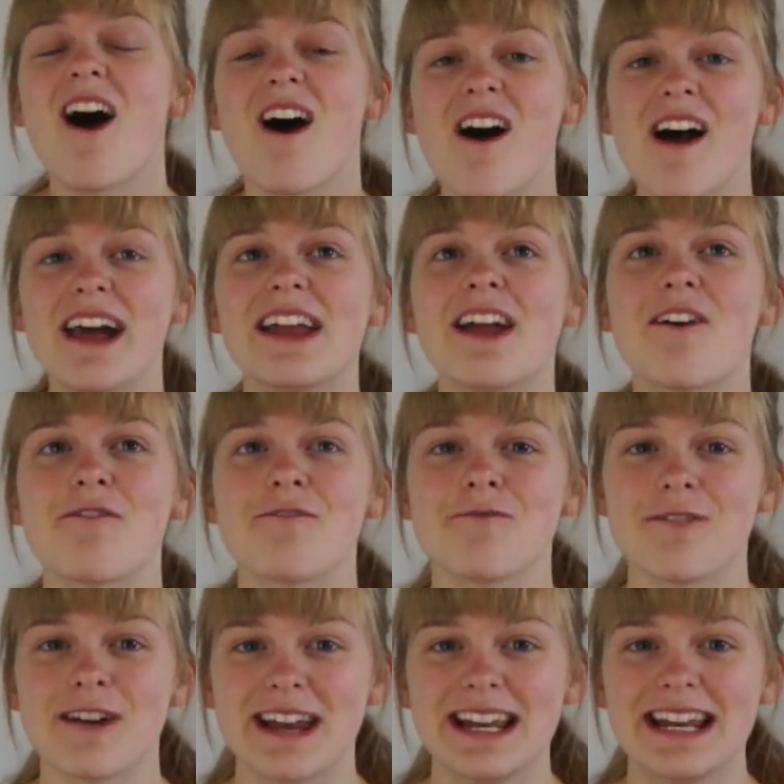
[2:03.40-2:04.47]
I
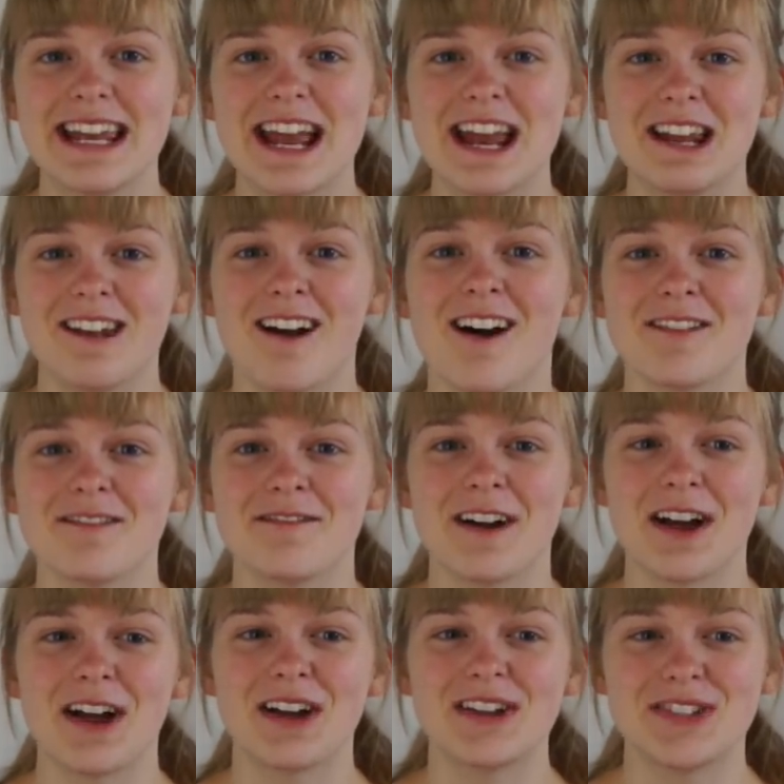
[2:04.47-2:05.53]
really love
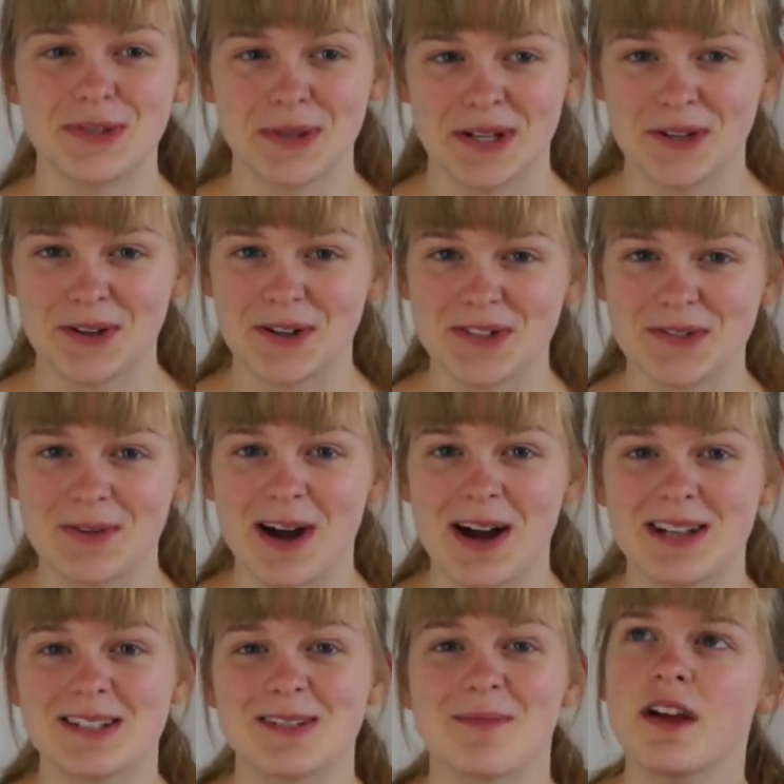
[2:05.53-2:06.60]
doing
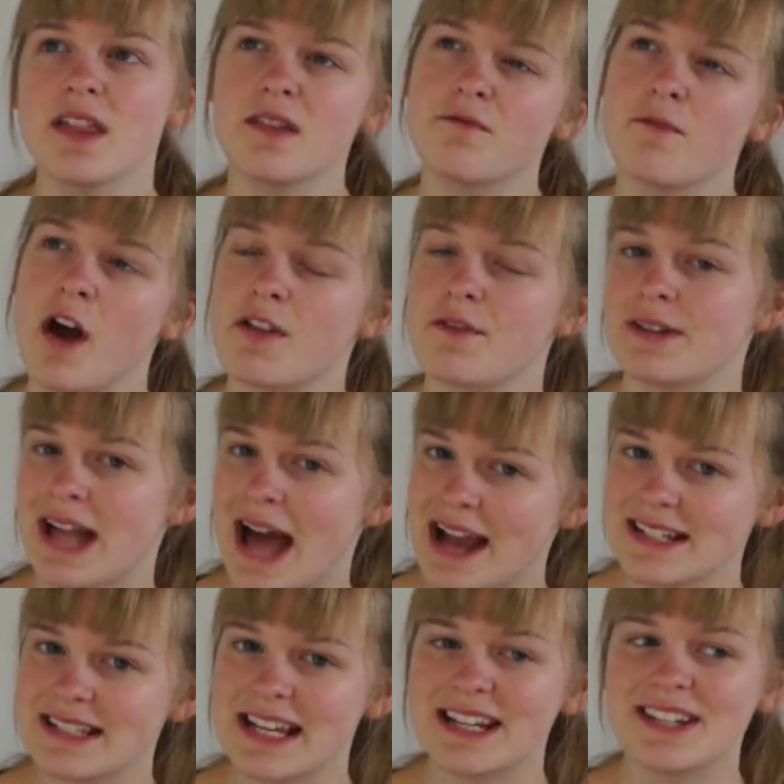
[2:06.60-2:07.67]
crosswords. I find them rather
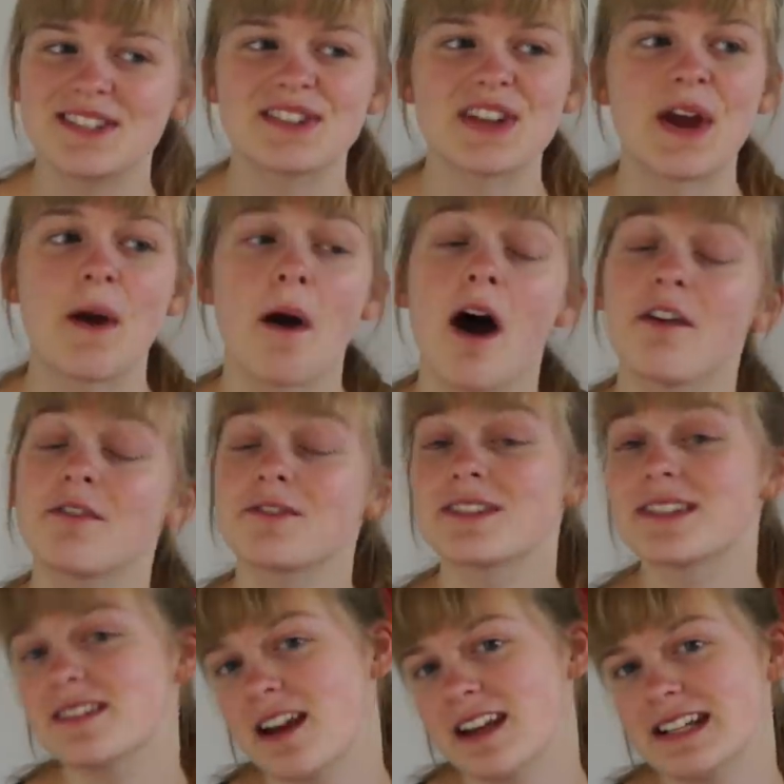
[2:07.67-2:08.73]
relaxing, so after a
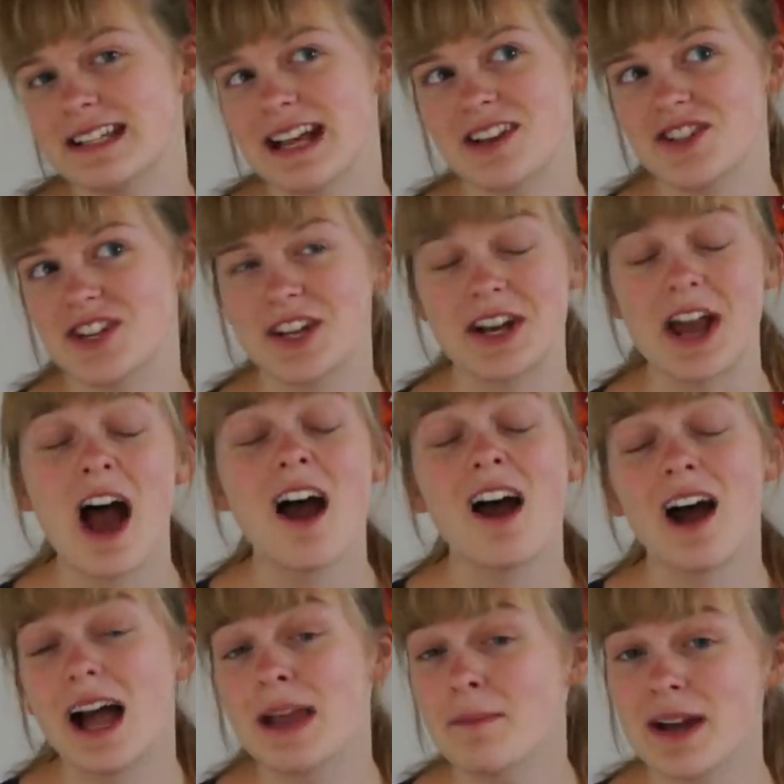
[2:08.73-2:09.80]
study session,
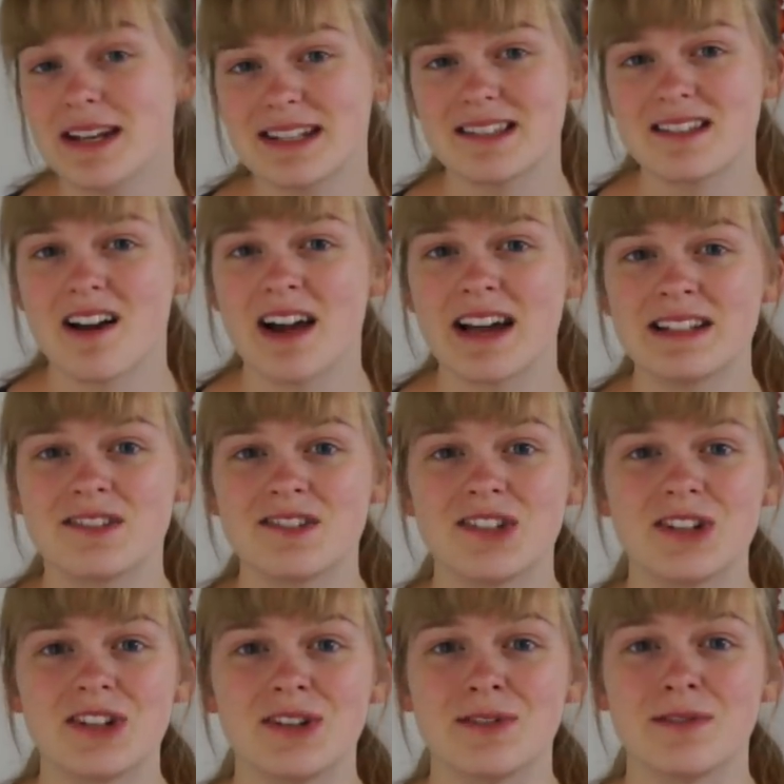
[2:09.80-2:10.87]
I might decide
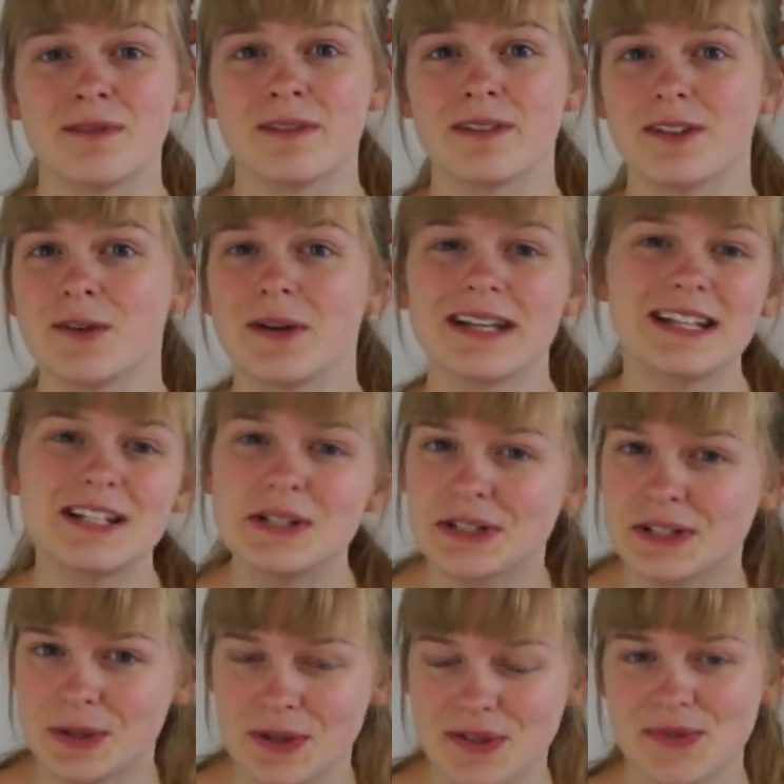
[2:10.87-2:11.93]
to quickly do
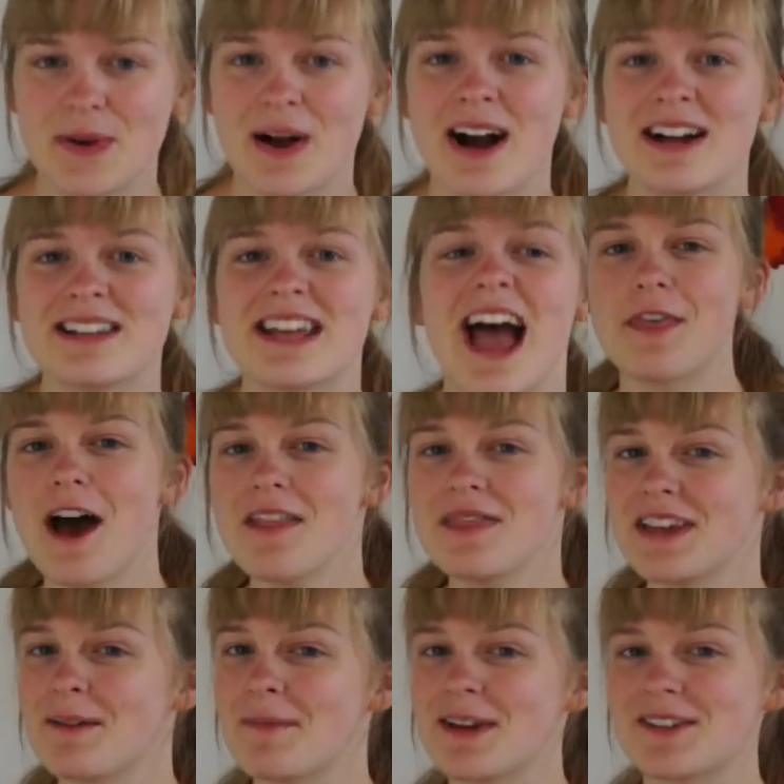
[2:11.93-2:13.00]
a crossword. Third
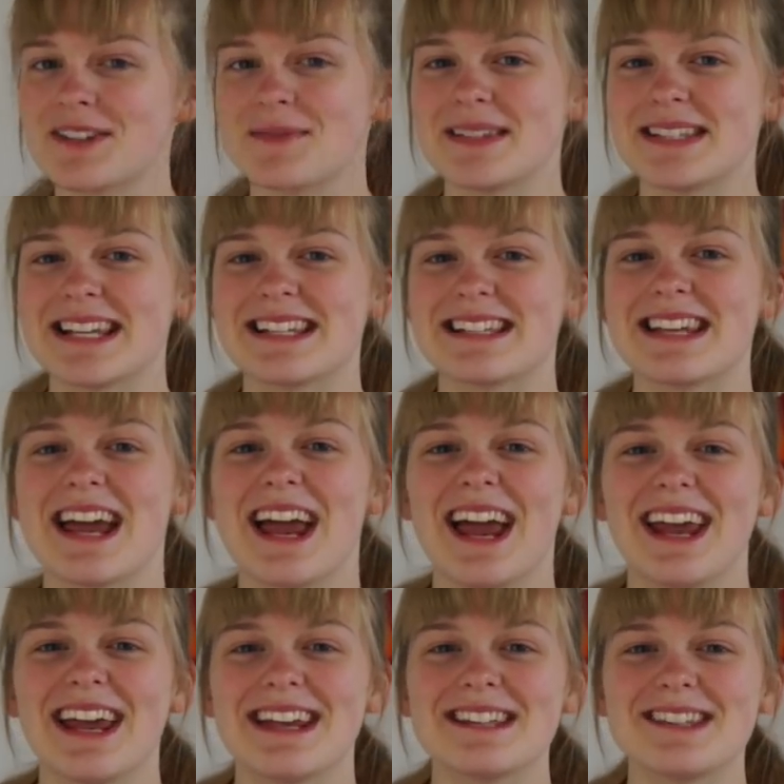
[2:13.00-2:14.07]
thing on my Christmas list
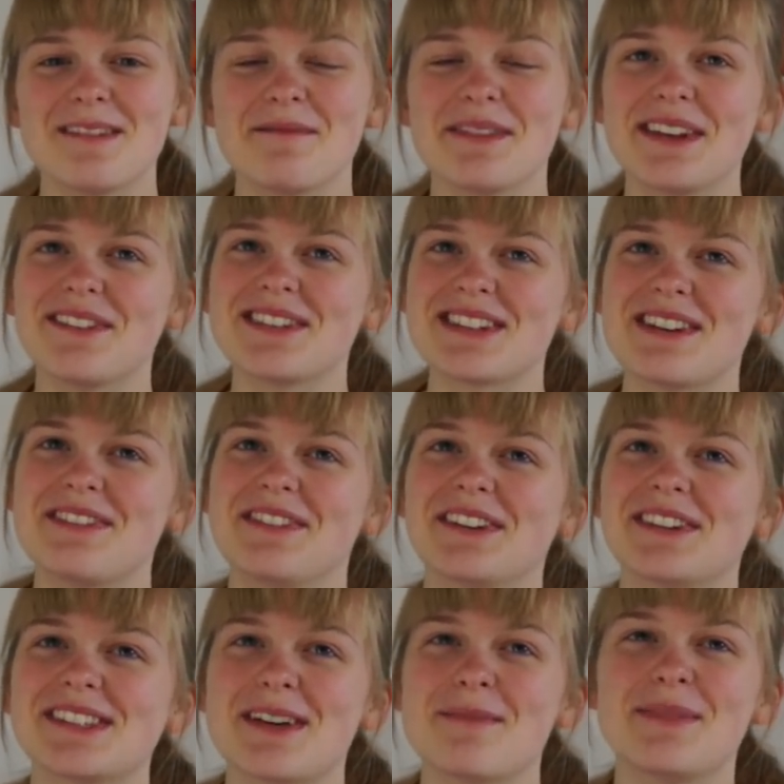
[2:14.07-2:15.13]
is something which I
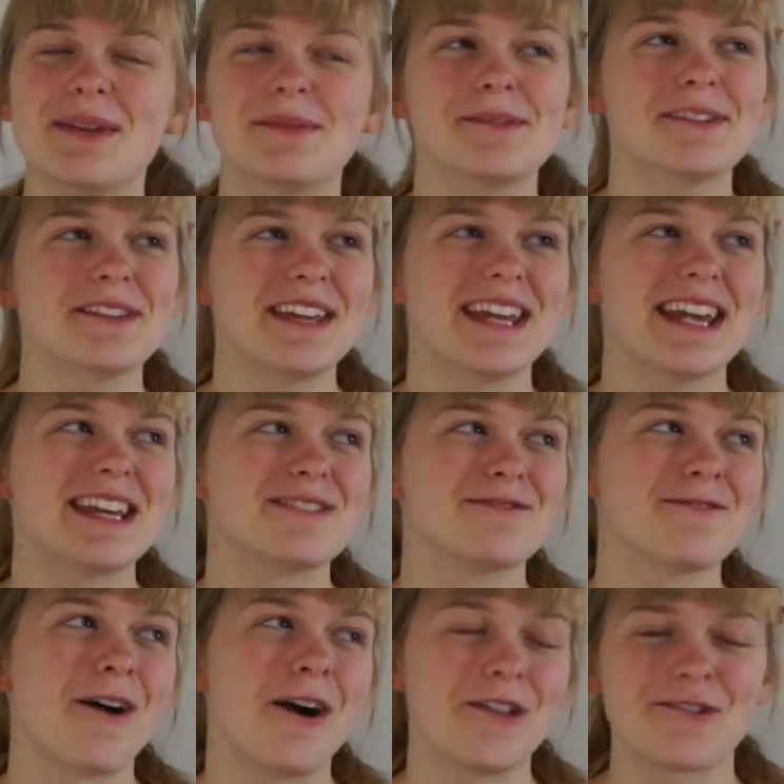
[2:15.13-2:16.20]
feel some people think
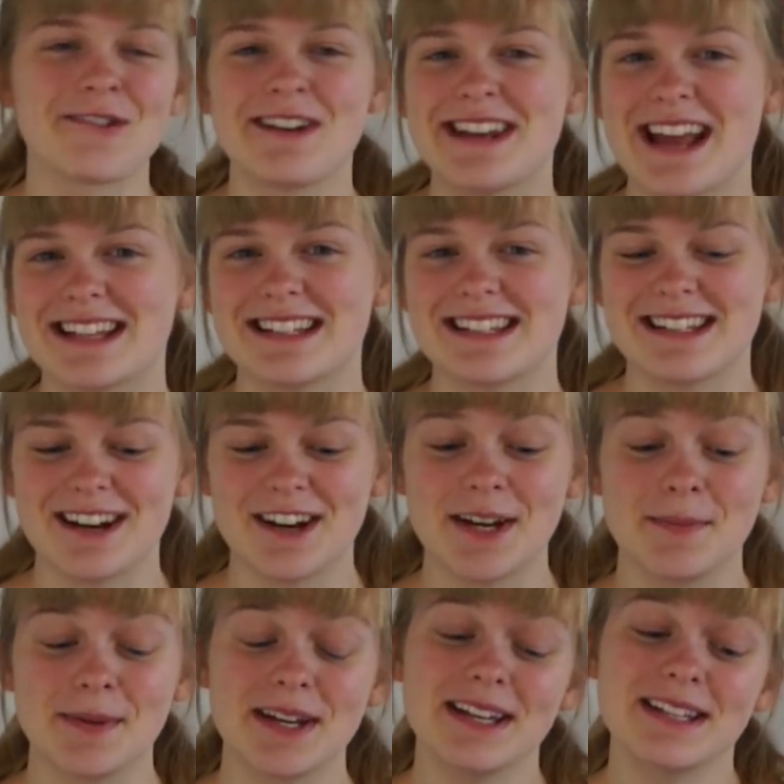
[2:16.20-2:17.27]
is rather unnecessary
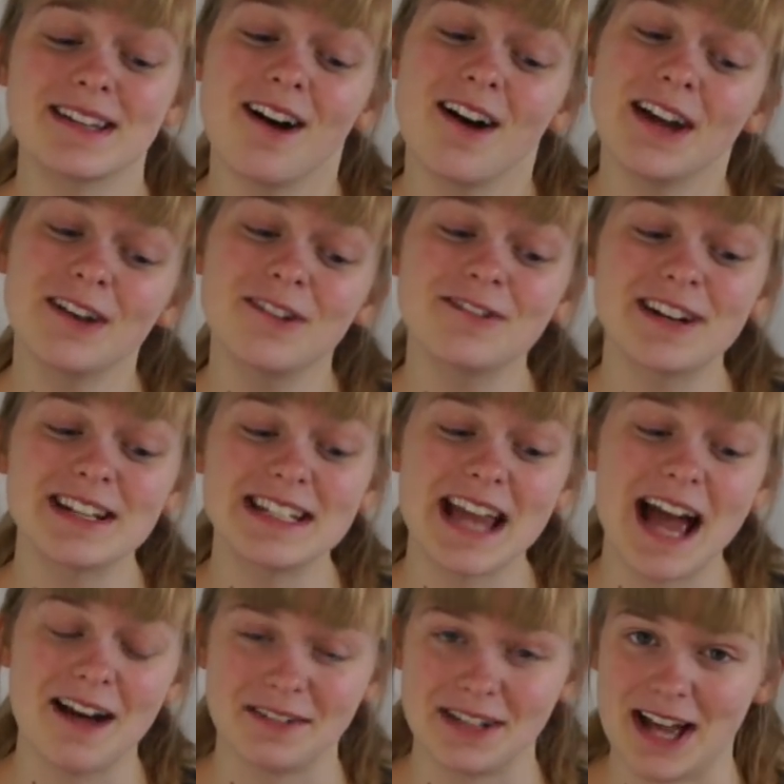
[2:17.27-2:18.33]
because I already
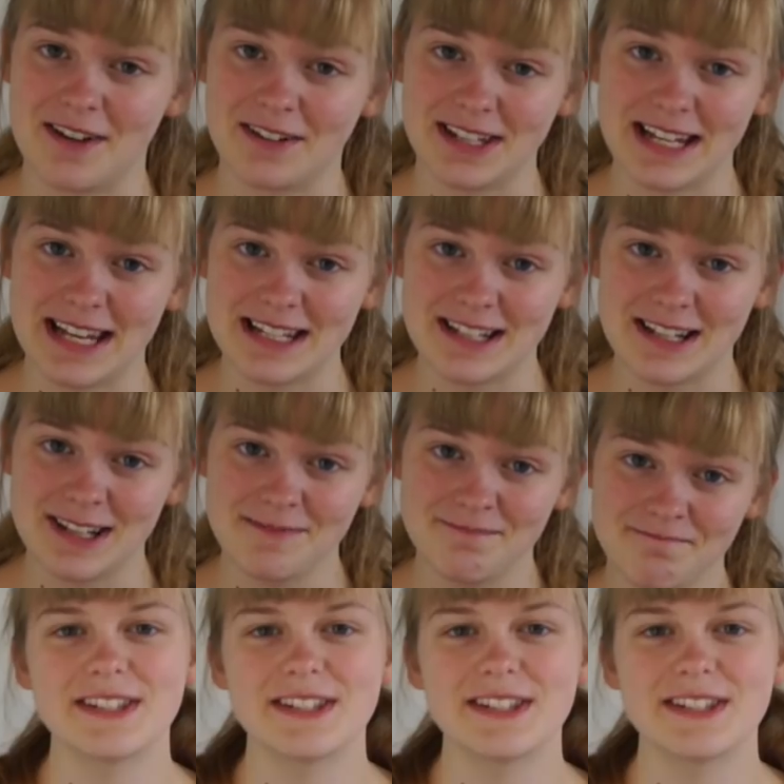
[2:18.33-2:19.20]
have a calculator.